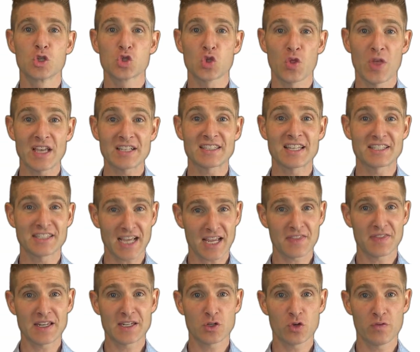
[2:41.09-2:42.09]
So that's the
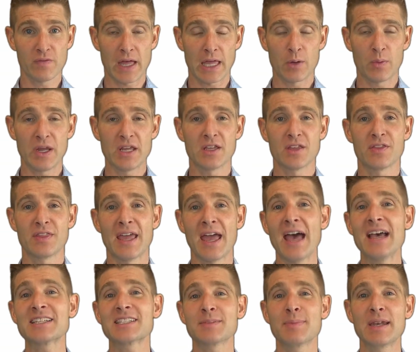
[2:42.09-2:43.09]
second thing to evaluate,
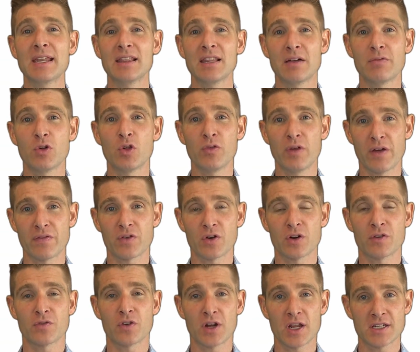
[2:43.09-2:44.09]
the estimated level of
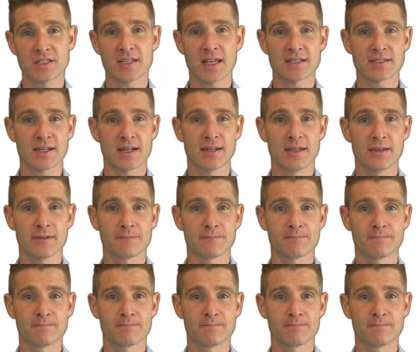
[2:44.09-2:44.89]
effort for each test idea.